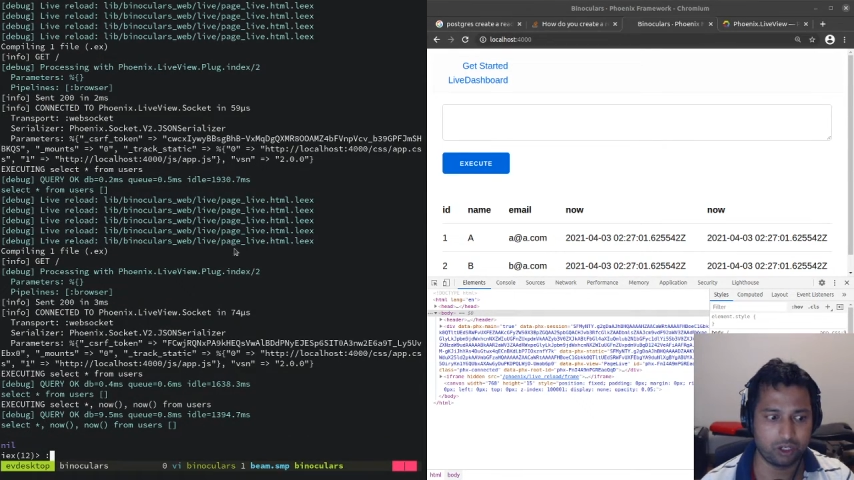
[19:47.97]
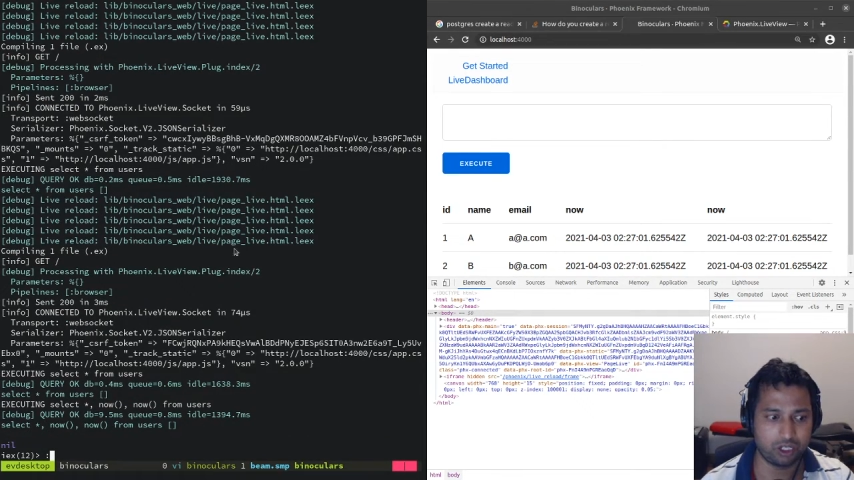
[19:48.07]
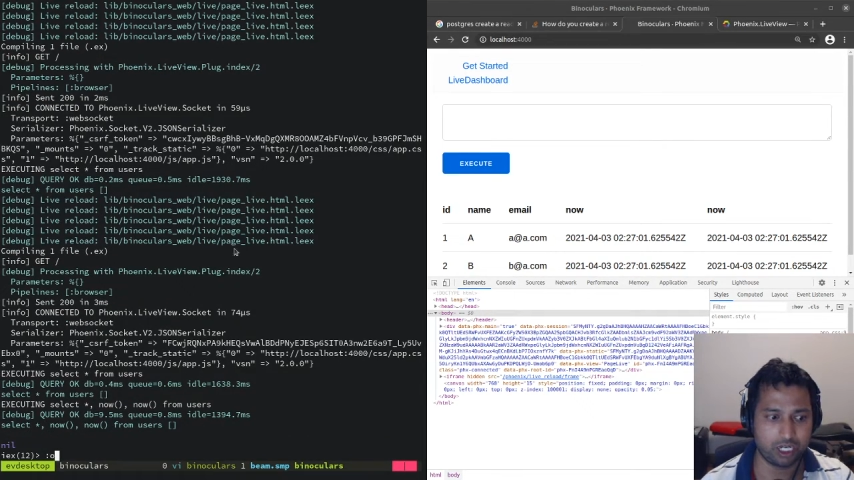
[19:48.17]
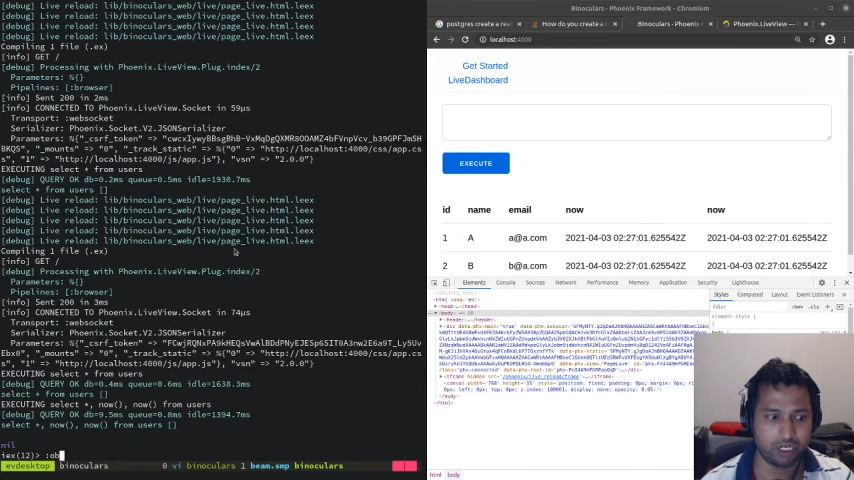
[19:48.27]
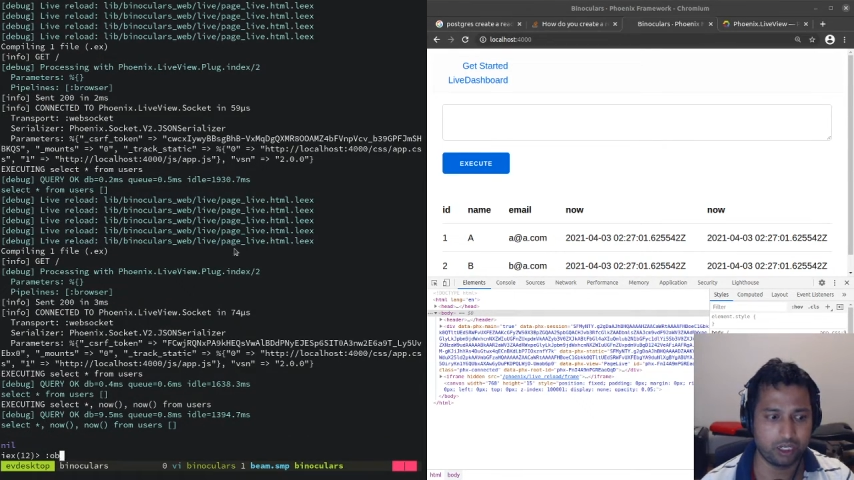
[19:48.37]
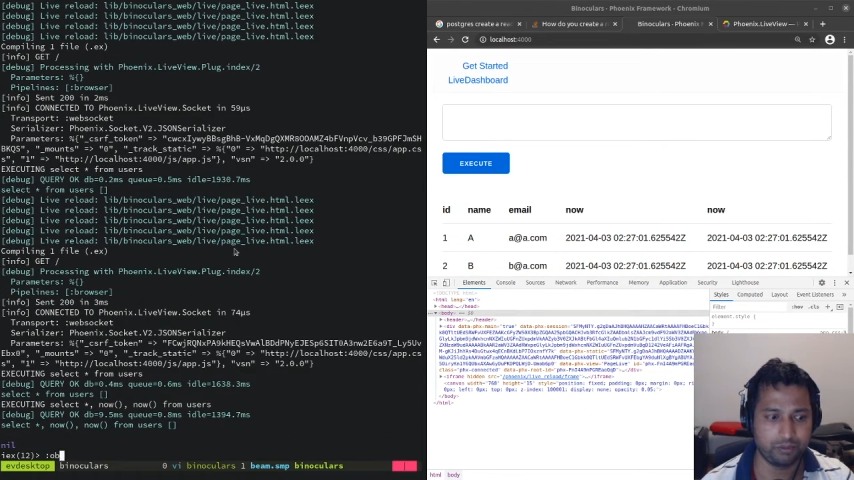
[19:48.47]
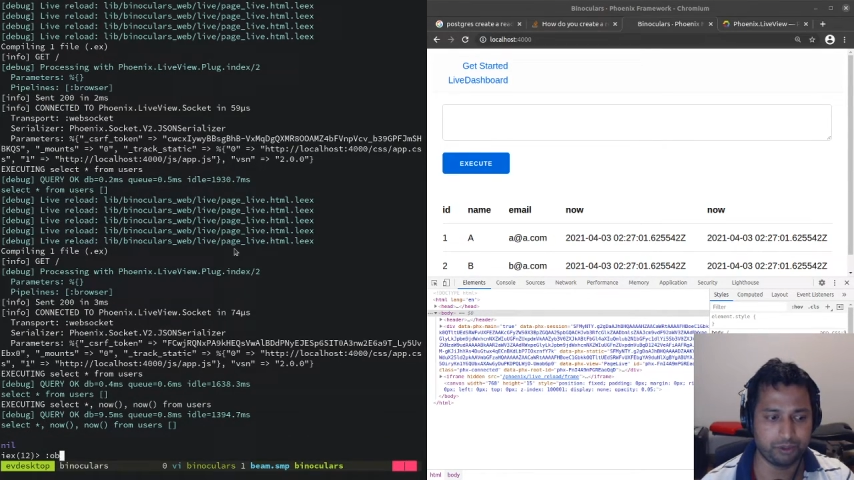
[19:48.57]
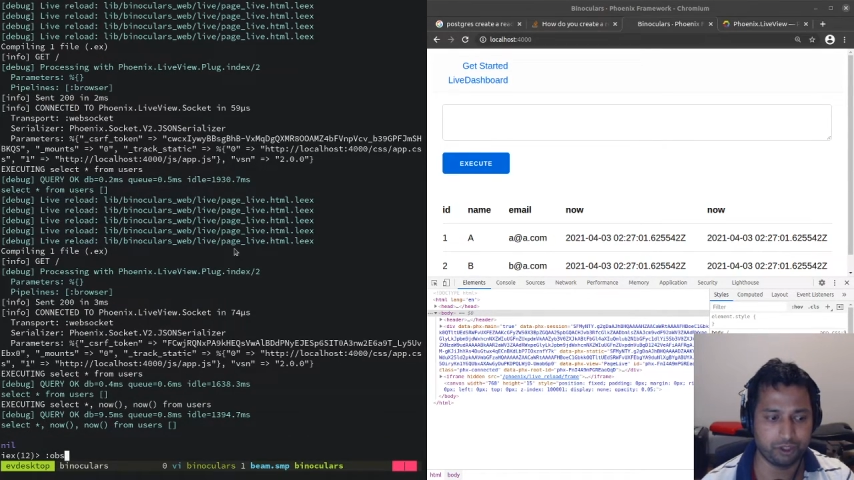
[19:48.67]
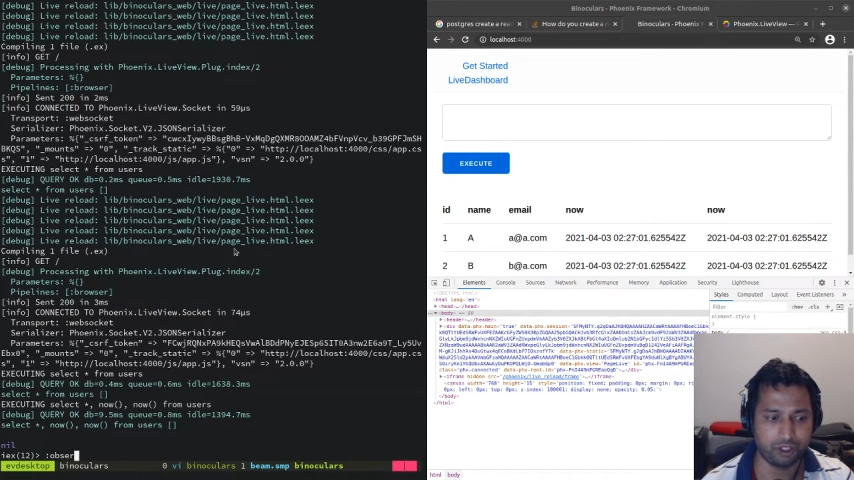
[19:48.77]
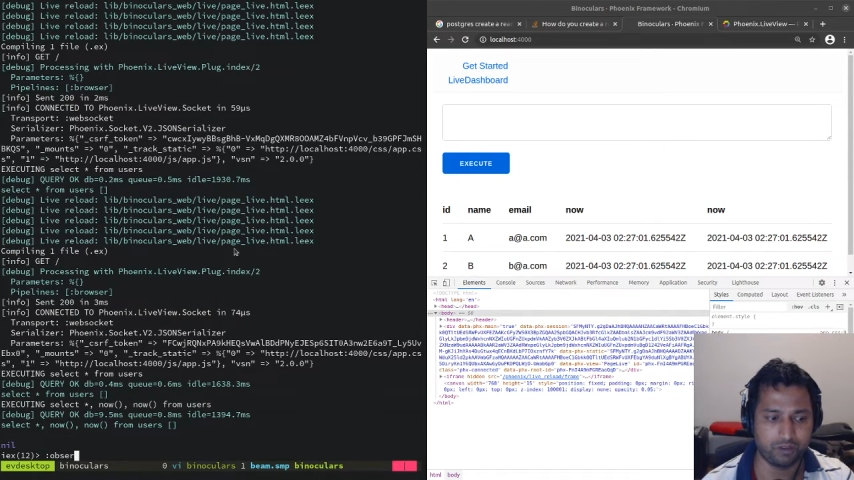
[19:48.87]
look at
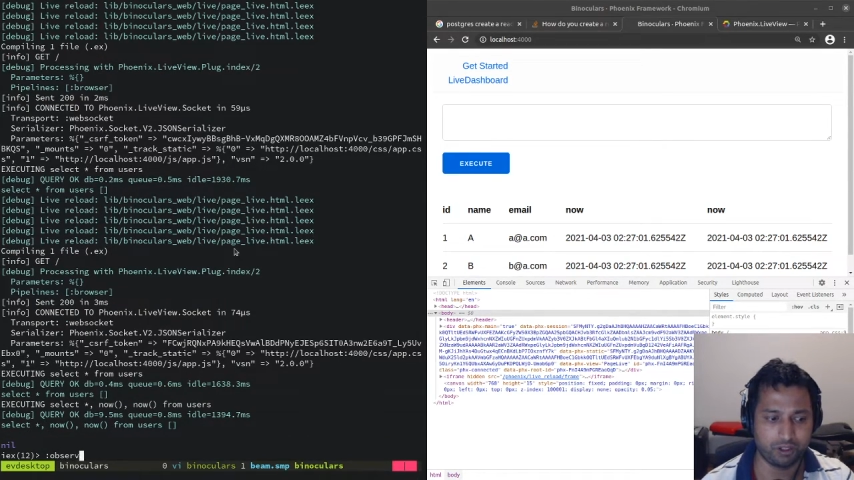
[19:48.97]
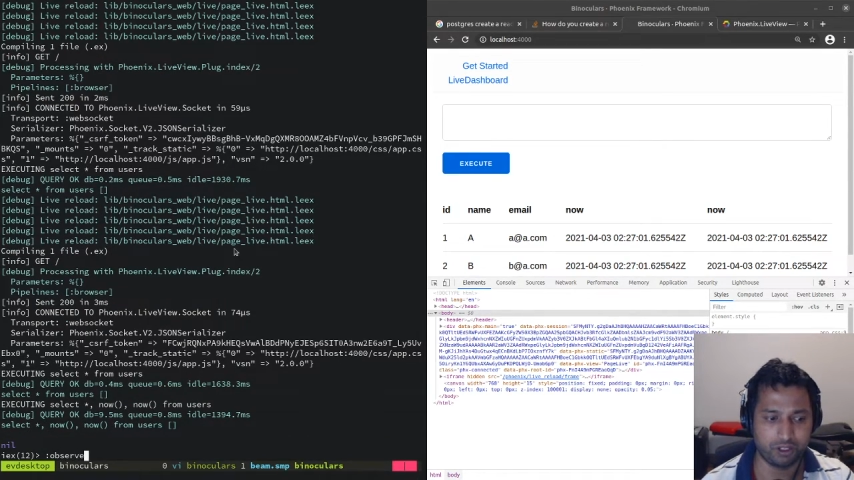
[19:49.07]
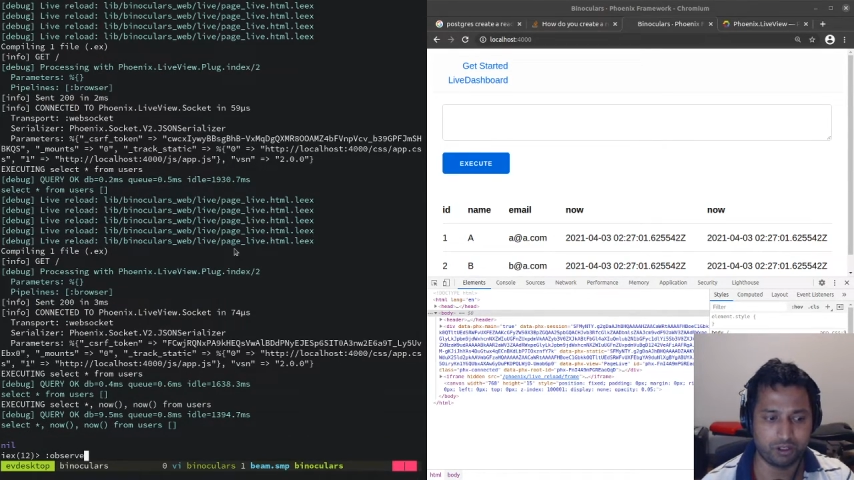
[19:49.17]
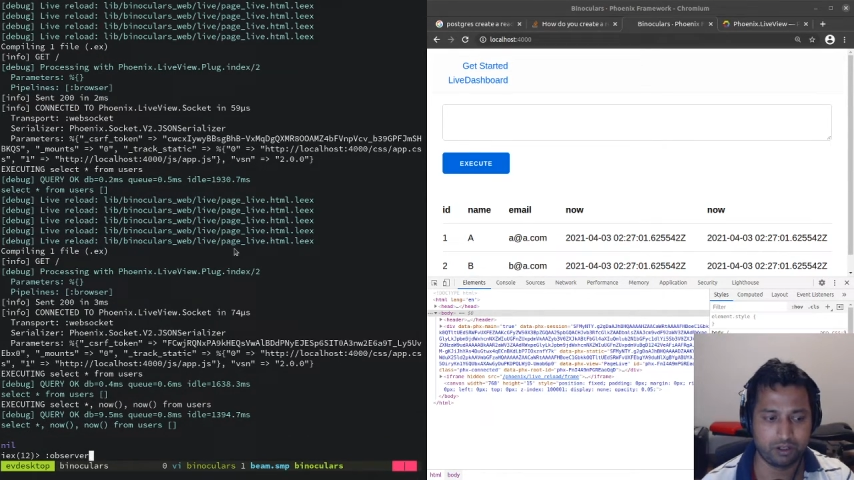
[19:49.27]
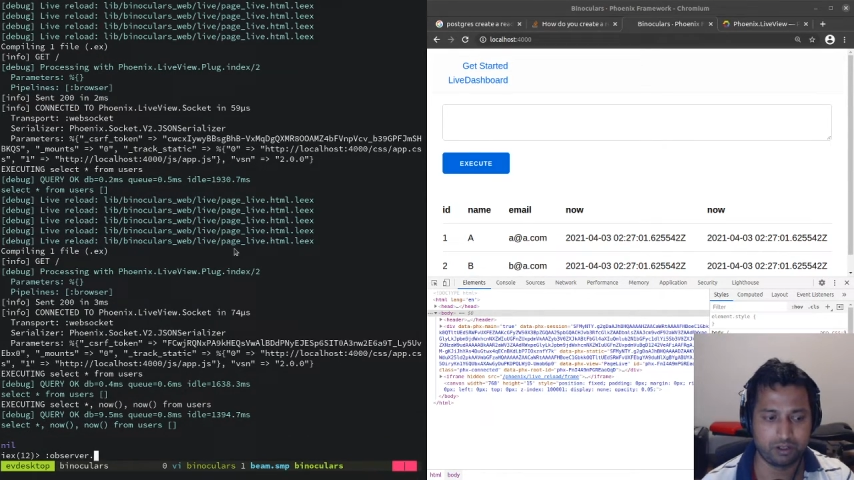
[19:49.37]
observer,